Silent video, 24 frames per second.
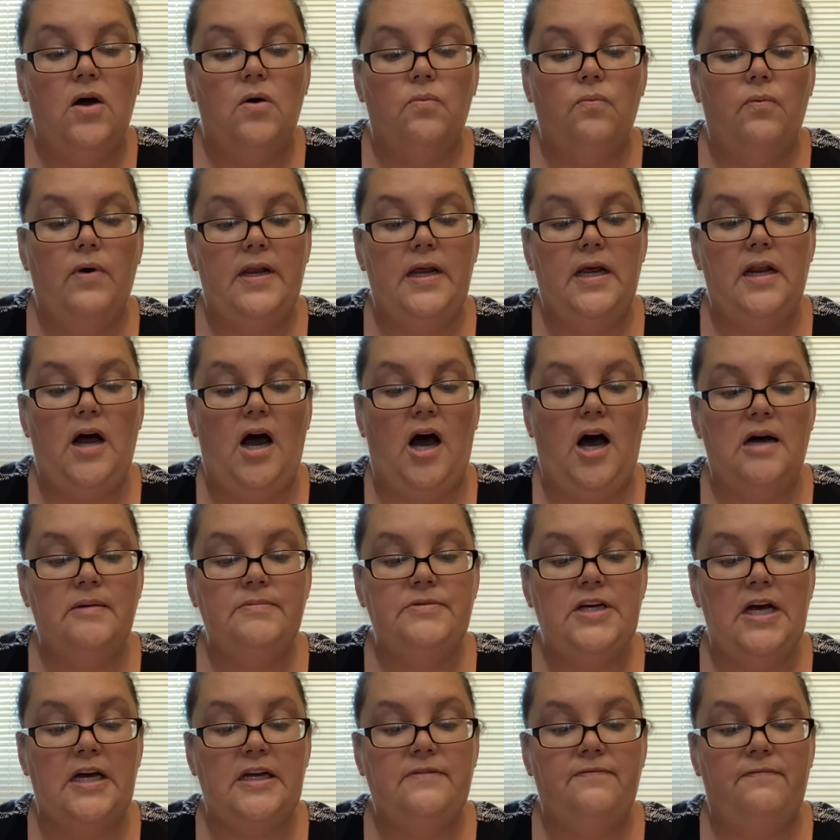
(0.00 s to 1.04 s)
When an
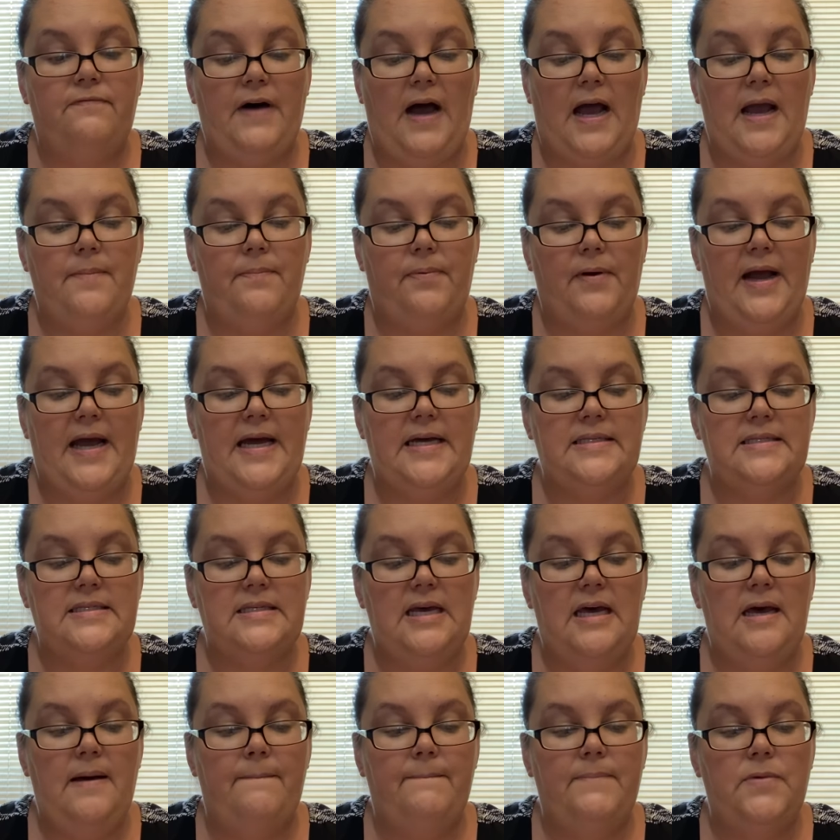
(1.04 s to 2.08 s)
object vibrates,
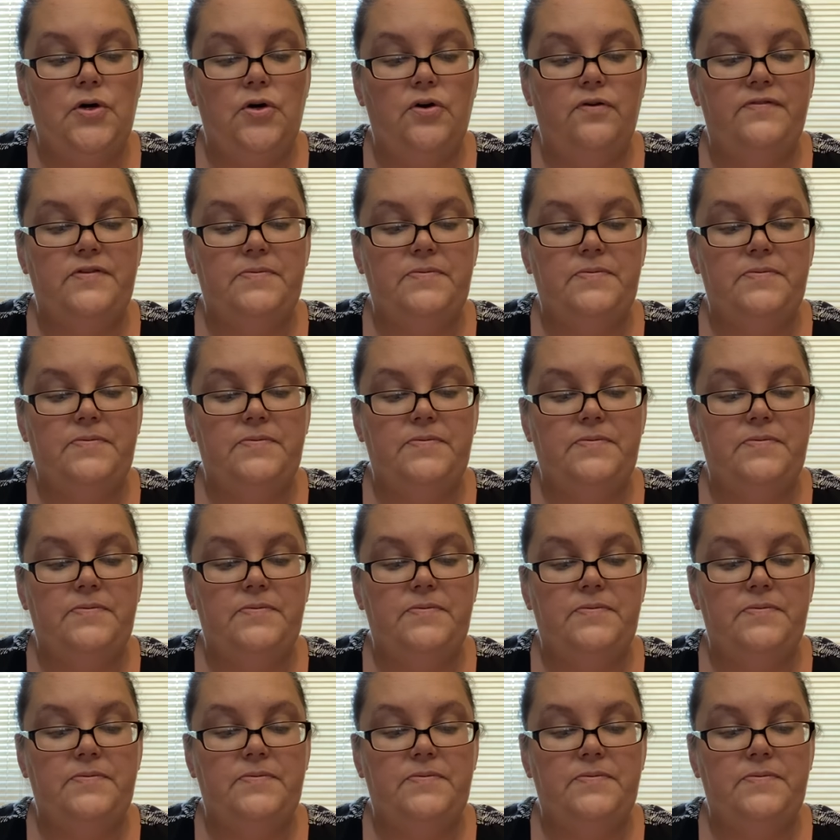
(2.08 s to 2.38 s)
it moves